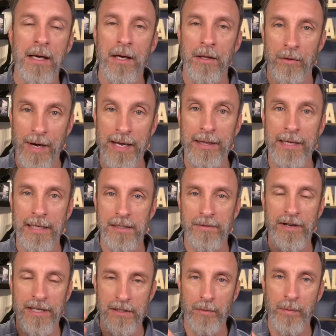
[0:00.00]
The right thing is
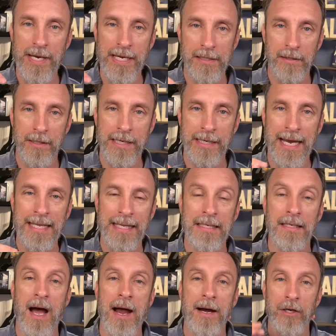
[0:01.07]
fix the weakest link, and the
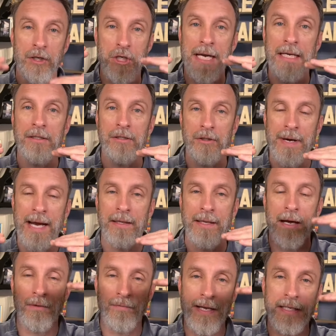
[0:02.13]
entire chain strength
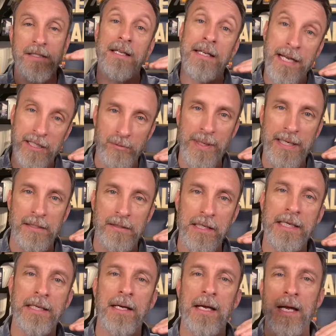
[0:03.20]
elevates to the next weakest
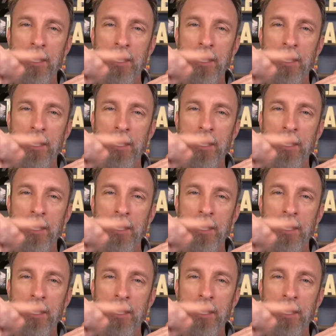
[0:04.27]
link.